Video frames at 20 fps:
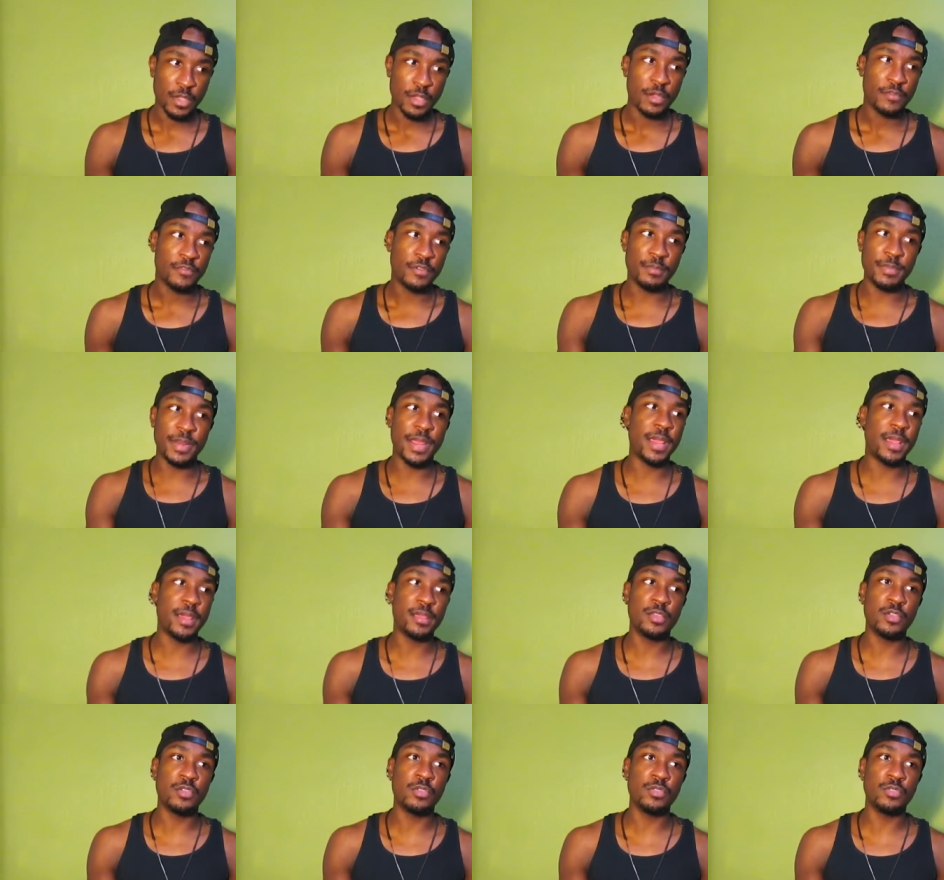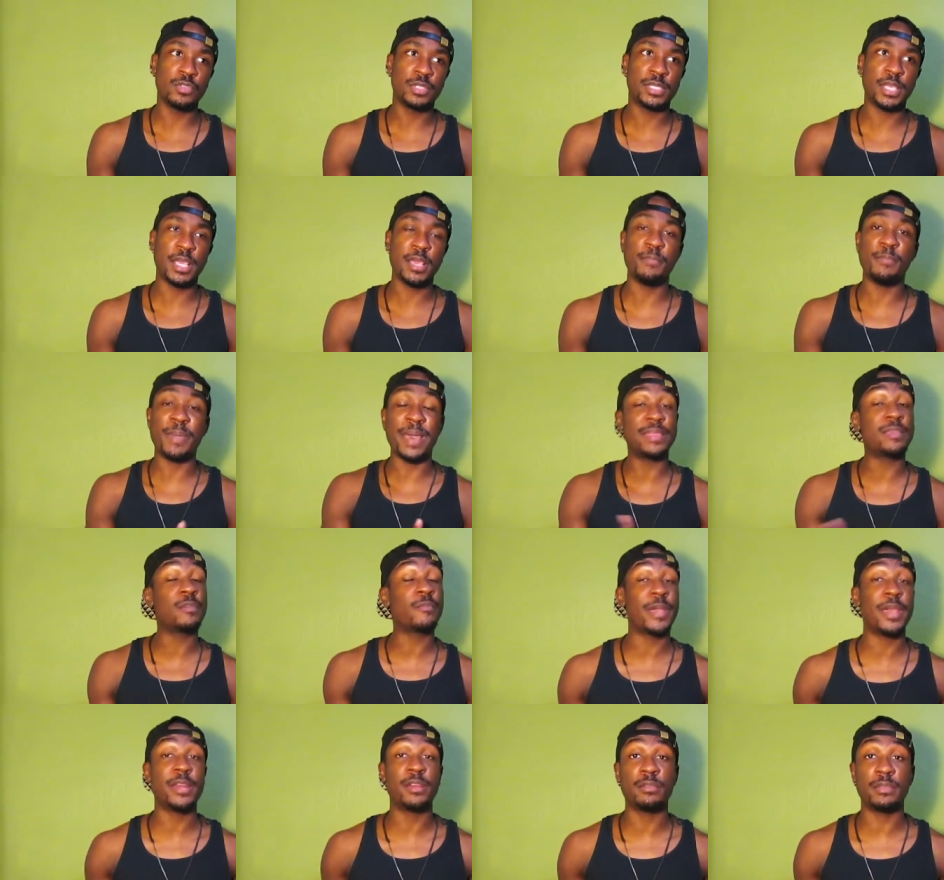From there, you see Beth
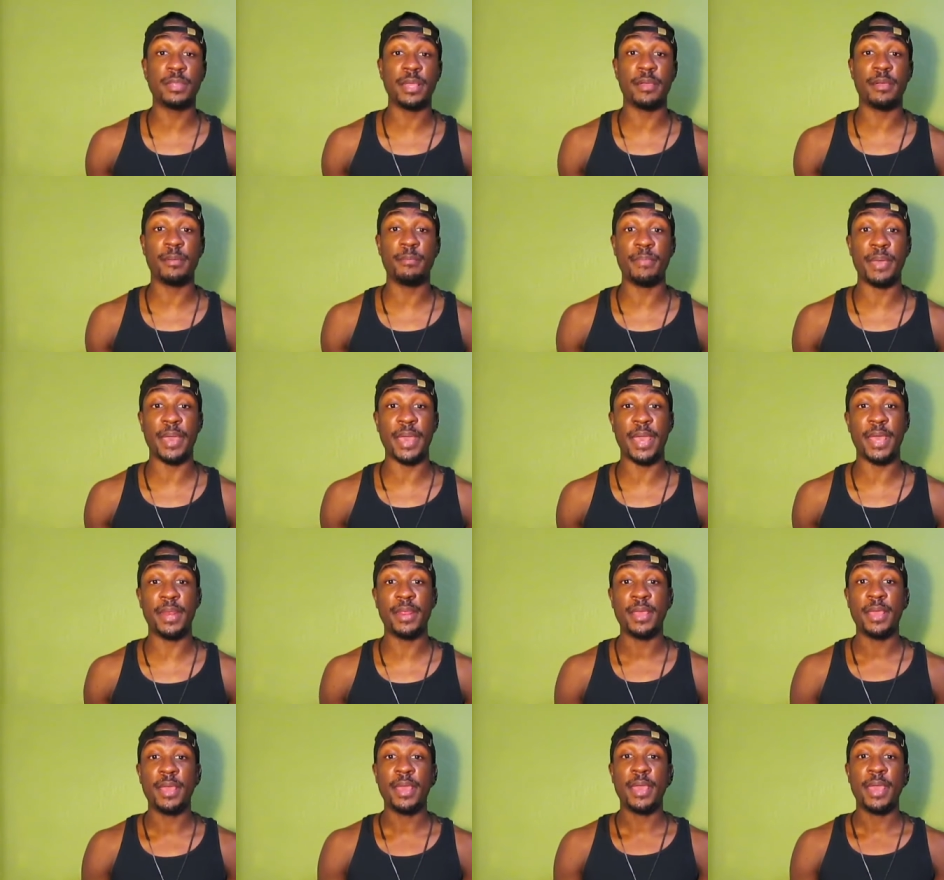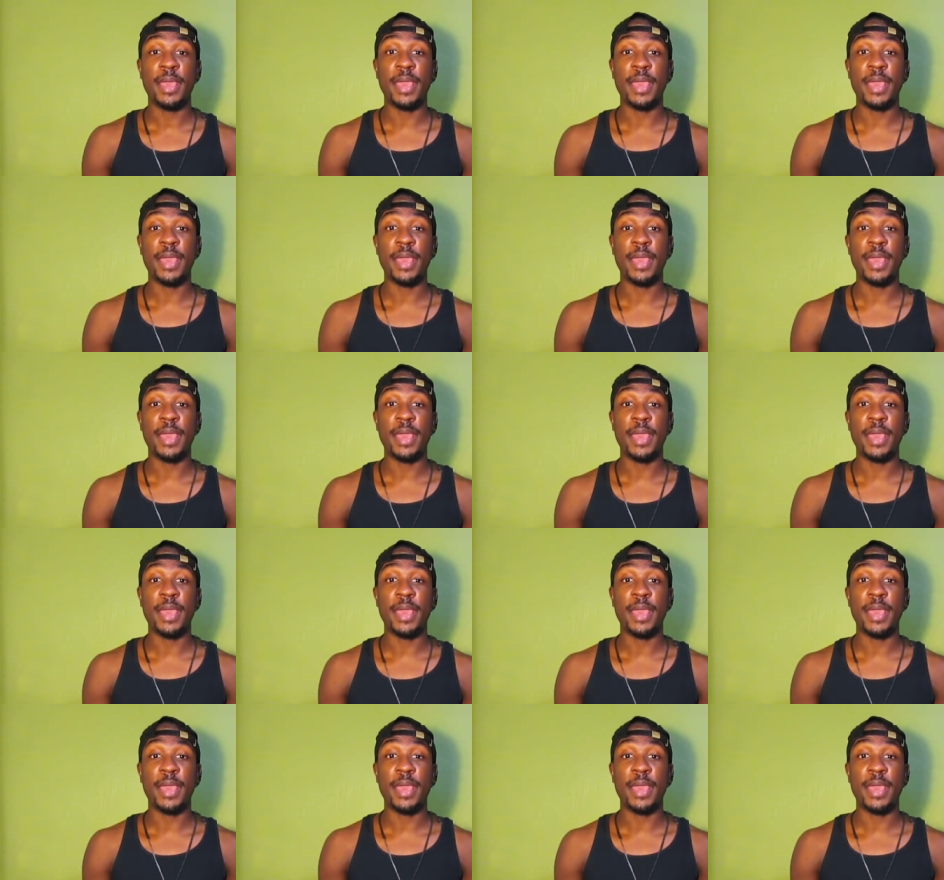and Randall there in bed.